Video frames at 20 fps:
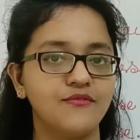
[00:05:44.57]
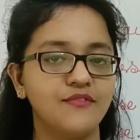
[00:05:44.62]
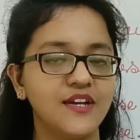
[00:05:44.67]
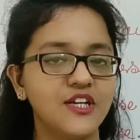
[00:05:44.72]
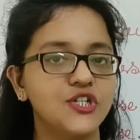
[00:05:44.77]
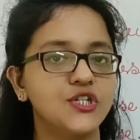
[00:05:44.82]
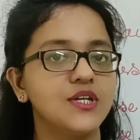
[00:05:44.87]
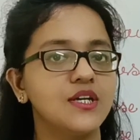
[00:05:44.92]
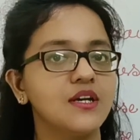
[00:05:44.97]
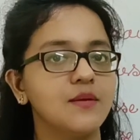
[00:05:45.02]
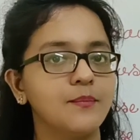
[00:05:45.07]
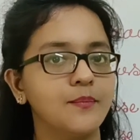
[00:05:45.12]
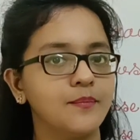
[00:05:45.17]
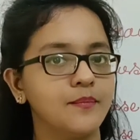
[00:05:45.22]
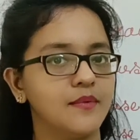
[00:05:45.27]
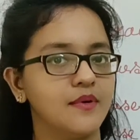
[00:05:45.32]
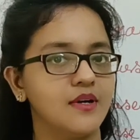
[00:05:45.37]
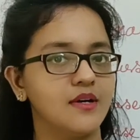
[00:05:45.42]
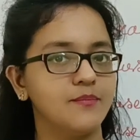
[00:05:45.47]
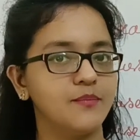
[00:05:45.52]

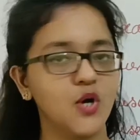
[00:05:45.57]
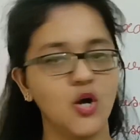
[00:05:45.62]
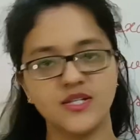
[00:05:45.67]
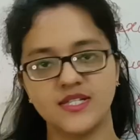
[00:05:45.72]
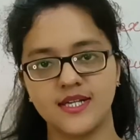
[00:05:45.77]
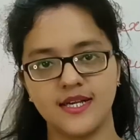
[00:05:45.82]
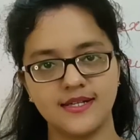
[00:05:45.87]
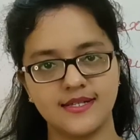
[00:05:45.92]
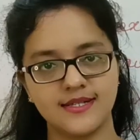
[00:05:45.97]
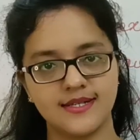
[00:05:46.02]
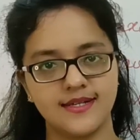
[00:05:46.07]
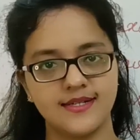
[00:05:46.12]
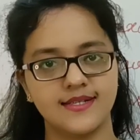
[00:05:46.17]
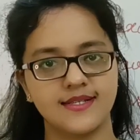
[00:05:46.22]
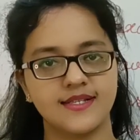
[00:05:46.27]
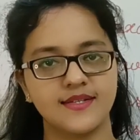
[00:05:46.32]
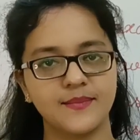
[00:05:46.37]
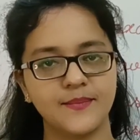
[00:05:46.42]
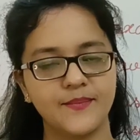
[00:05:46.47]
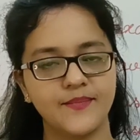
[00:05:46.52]
fishing
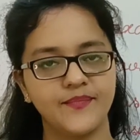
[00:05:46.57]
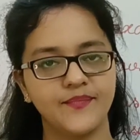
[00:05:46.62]
processes.